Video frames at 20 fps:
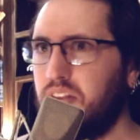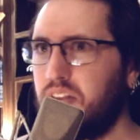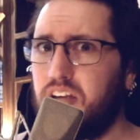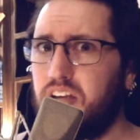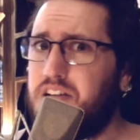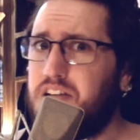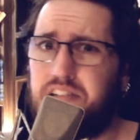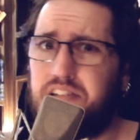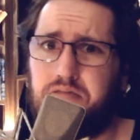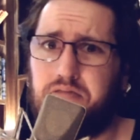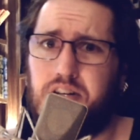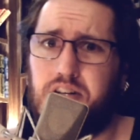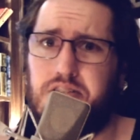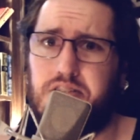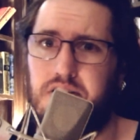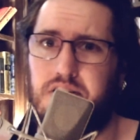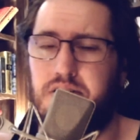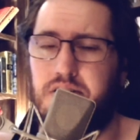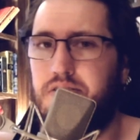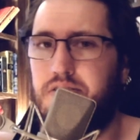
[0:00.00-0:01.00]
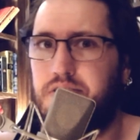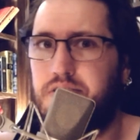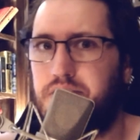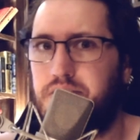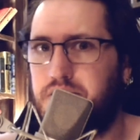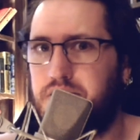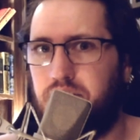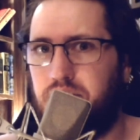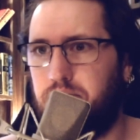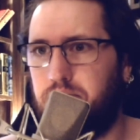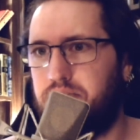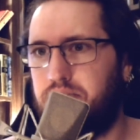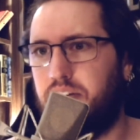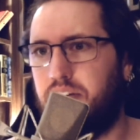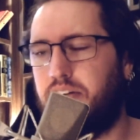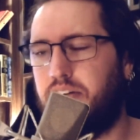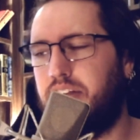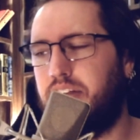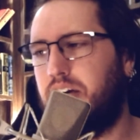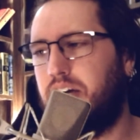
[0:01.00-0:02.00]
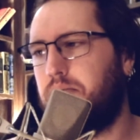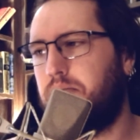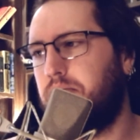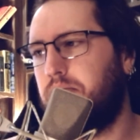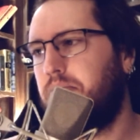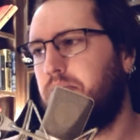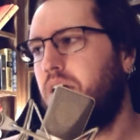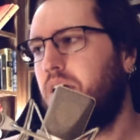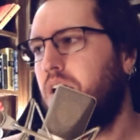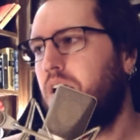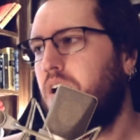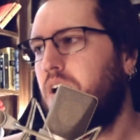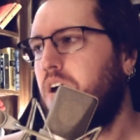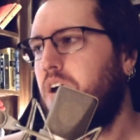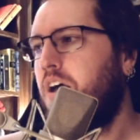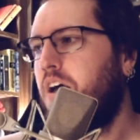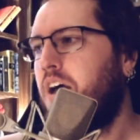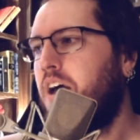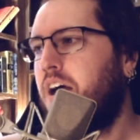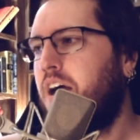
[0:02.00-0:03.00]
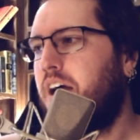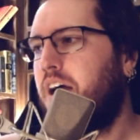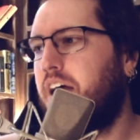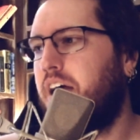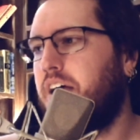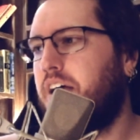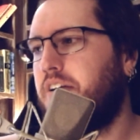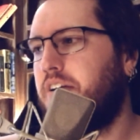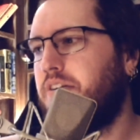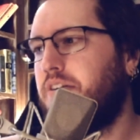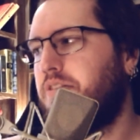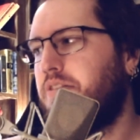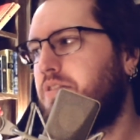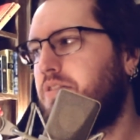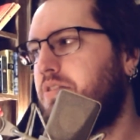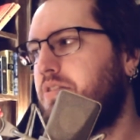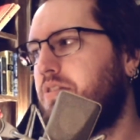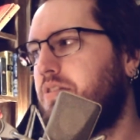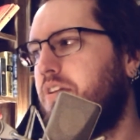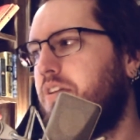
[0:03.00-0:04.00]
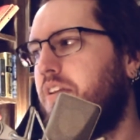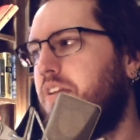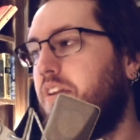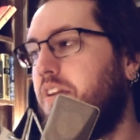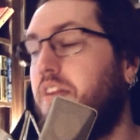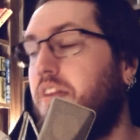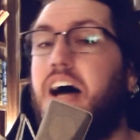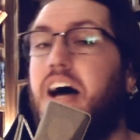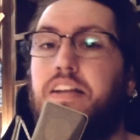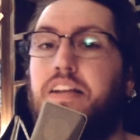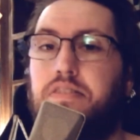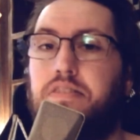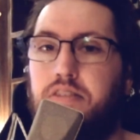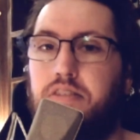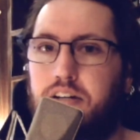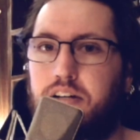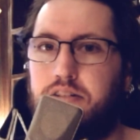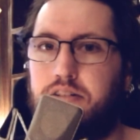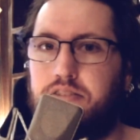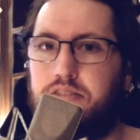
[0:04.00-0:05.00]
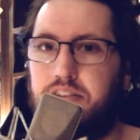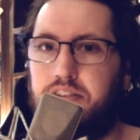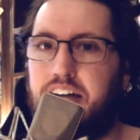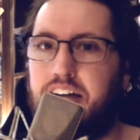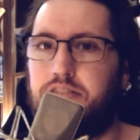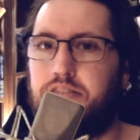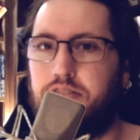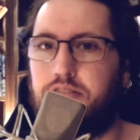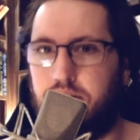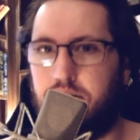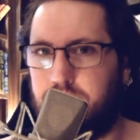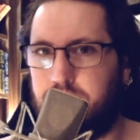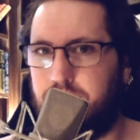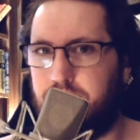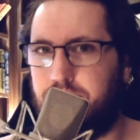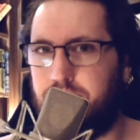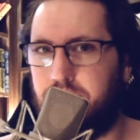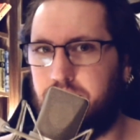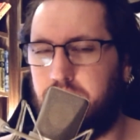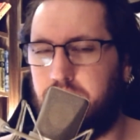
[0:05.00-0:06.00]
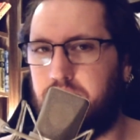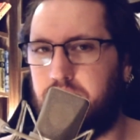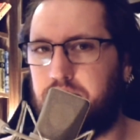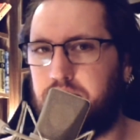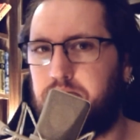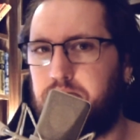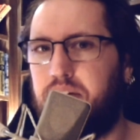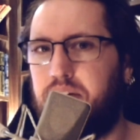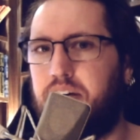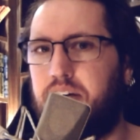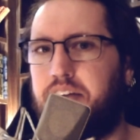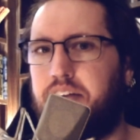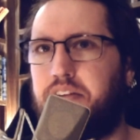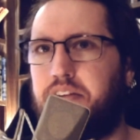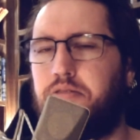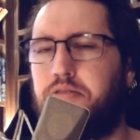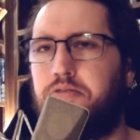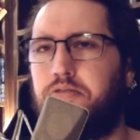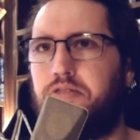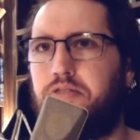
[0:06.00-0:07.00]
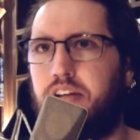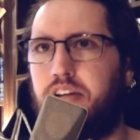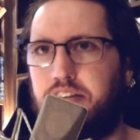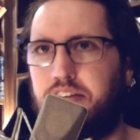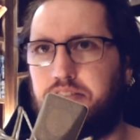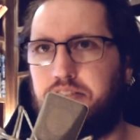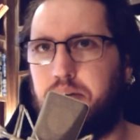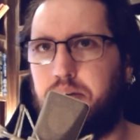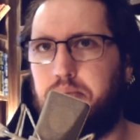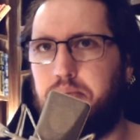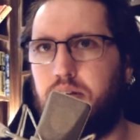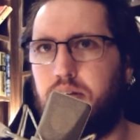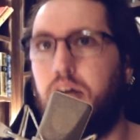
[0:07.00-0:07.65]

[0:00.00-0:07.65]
because i rushed it just because i was sick of the album and that sucks that song definitely haunts me i think usually i skip it